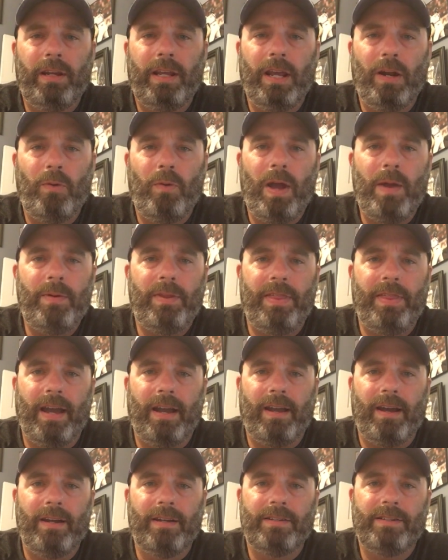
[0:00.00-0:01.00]
get away with that
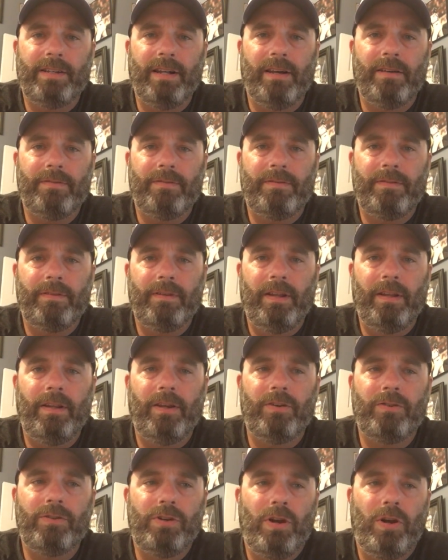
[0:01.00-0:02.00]
kind of stuff. And
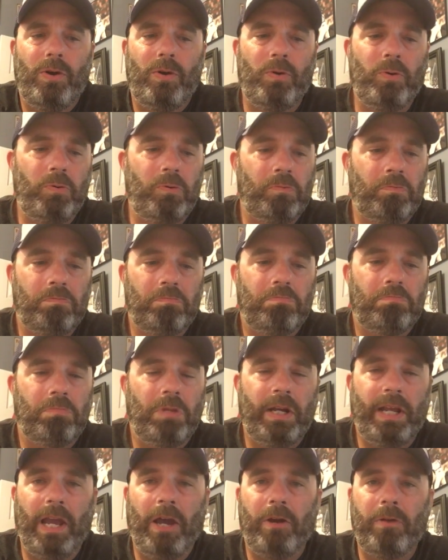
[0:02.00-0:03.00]
there's no
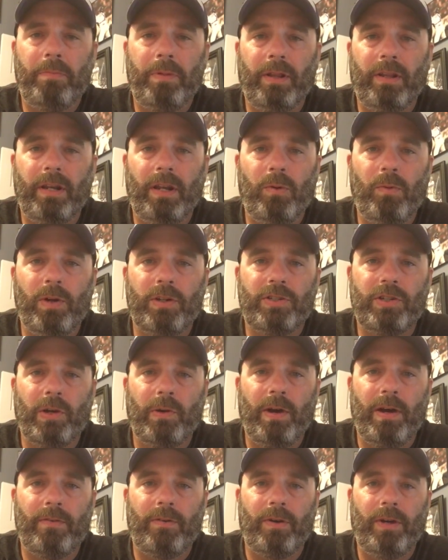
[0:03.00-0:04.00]
accountability
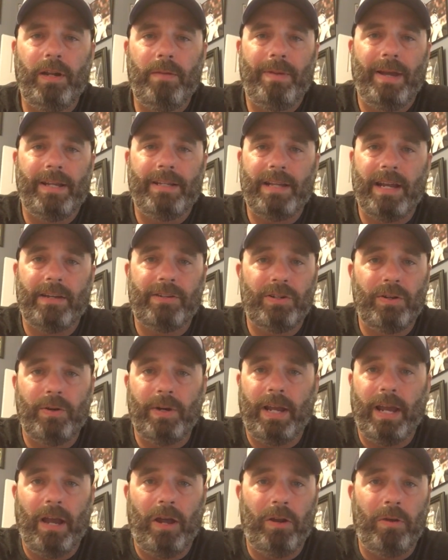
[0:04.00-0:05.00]
whatsoever. eBay takes no
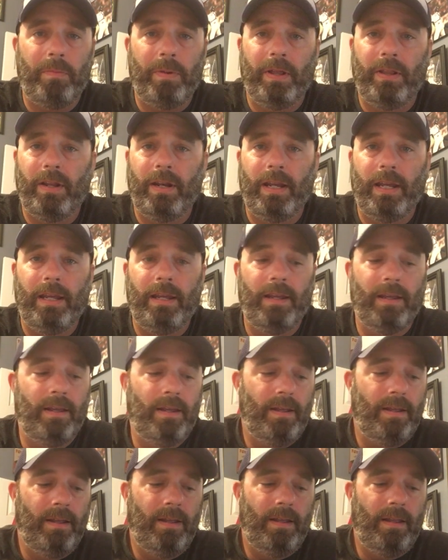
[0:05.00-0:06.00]
accountability.
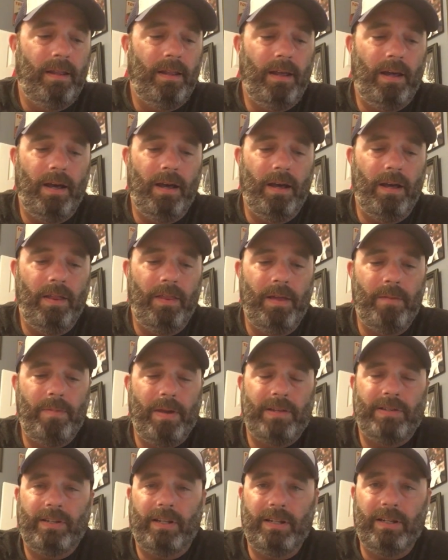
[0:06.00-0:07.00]
Uh, they
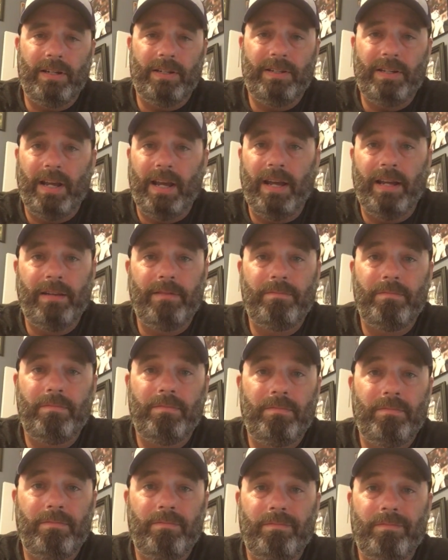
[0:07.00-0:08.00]
basically just say,
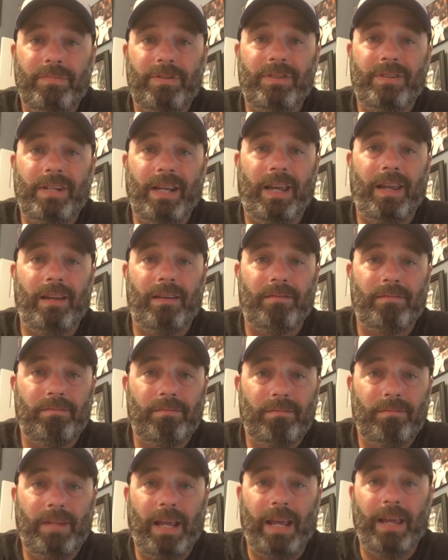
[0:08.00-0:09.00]
stick it,
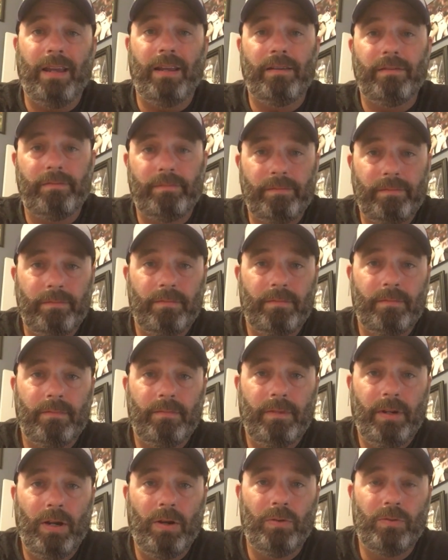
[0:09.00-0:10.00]
take it,
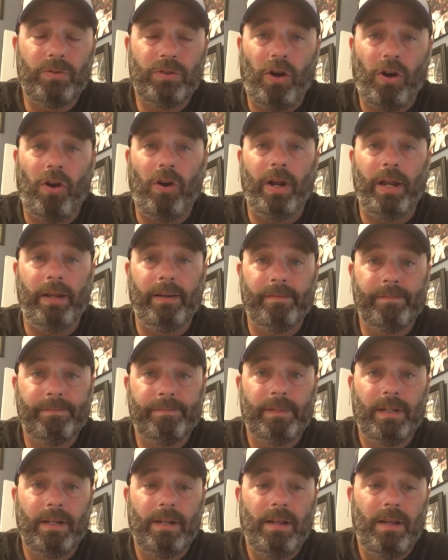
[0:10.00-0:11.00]
you know, sorry.
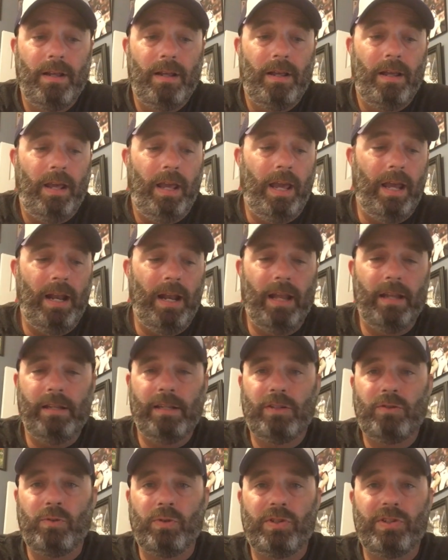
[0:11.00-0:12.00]
And
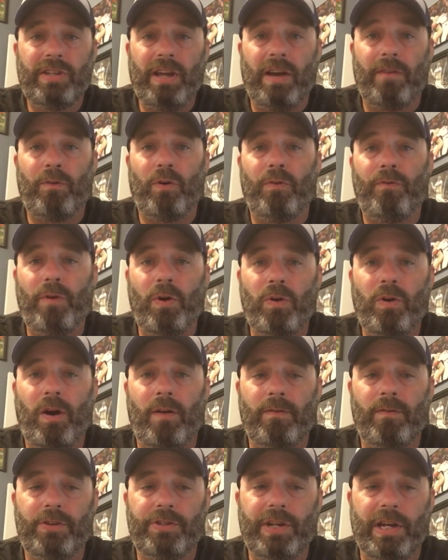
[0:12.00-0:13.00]
this was several phone
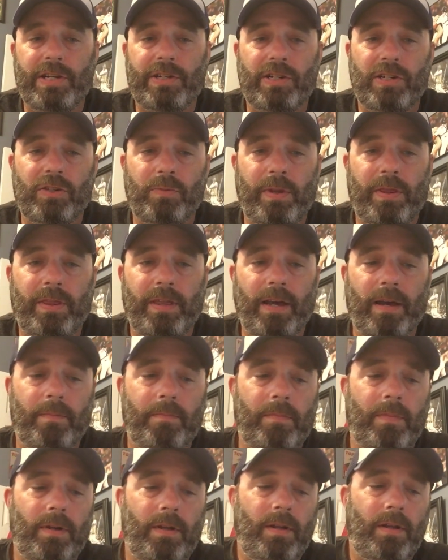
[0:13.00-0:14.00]
conversations with
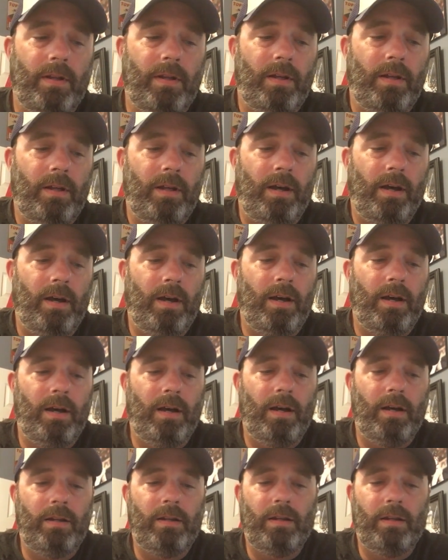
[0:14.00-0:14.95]
them. Uh,